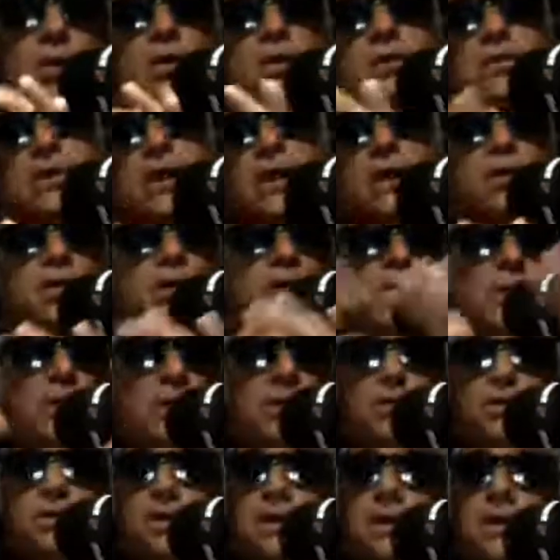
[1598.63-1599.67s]
because I don't know
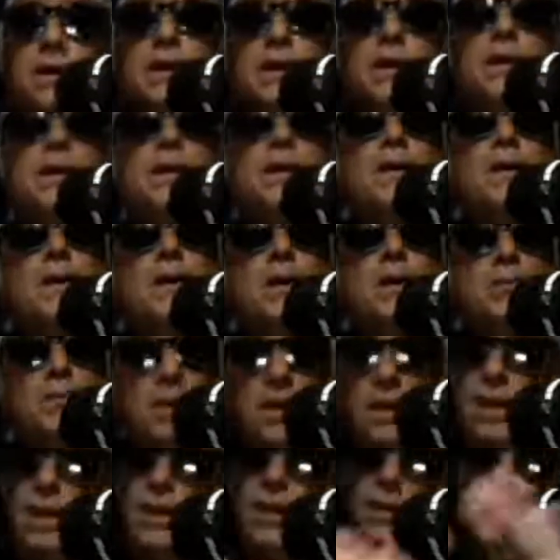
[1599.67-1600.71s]
everything, but
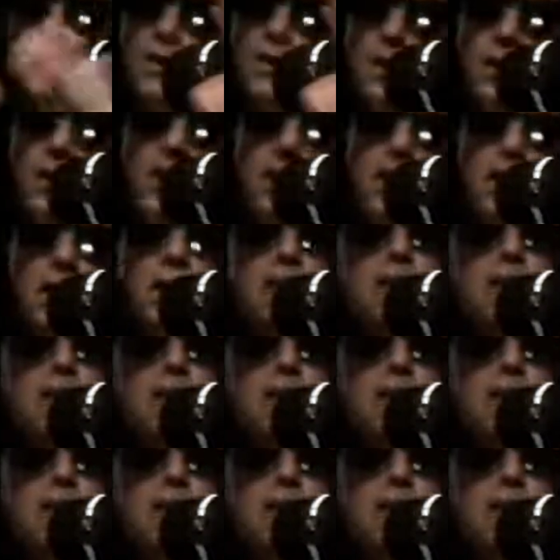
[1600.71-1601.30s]
I know a lot.